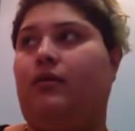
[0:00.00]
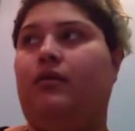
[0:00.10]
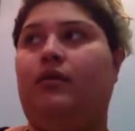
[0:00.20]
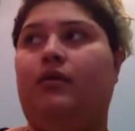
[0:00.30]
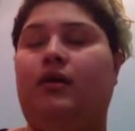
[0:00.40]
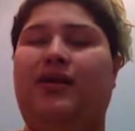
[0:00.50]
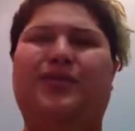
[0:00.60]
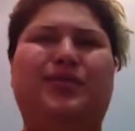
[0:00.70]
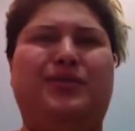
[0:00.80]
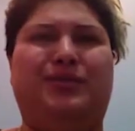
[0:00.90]
I
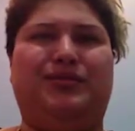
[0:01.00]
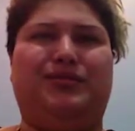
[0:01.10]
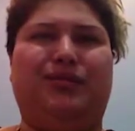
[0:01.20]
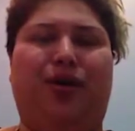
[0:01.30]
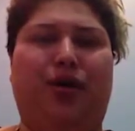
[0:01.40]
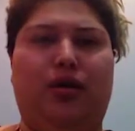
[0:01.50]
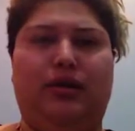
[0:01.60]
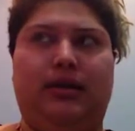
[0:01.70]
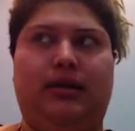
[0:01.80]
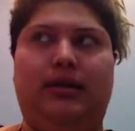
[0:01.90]
don't know what you
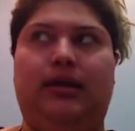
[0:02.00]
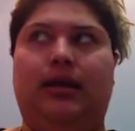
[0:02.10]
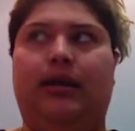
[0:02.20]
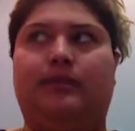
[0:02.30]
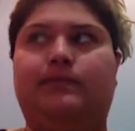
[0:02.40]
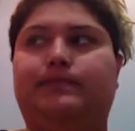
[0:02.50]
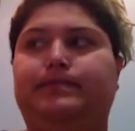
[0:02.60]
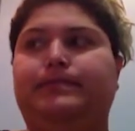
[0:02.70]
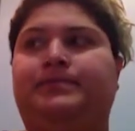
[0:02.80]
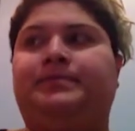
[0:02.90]
call it, like
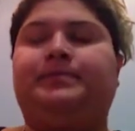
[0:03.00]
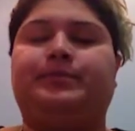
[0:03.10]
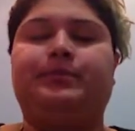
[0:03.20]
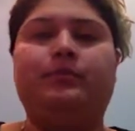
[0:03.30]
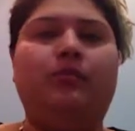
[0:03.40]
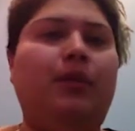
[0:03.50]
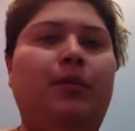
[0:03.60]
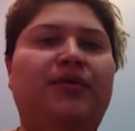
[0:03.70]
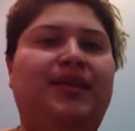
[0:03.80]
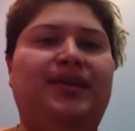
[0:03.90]

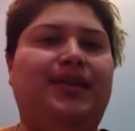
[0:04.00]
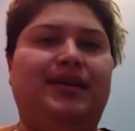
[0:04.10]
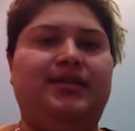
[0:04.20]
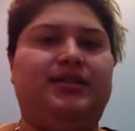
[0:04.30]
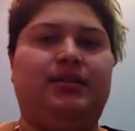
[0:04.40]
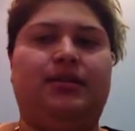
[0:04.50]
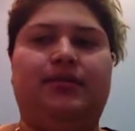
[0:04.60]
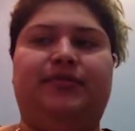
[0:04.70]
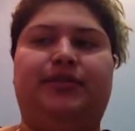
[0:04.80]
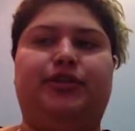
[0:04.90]
moving things,
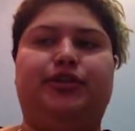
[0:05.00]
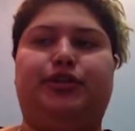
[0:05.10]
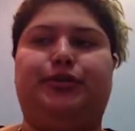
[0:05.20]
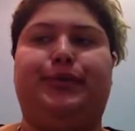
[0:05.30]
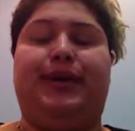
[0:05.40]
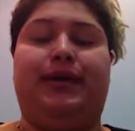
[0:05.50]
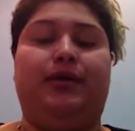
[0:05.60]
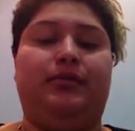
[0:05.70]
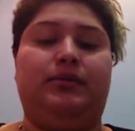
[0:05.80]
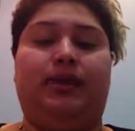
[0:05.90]
furniture
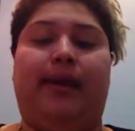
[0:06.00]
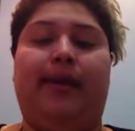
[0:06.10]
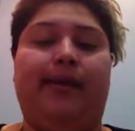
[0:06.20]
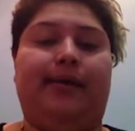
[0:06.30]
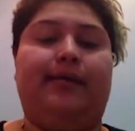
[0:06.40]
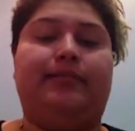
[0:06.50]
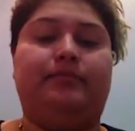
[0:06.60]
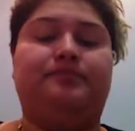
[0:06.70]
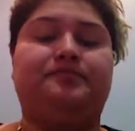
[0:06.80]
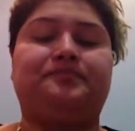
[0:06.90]
around, and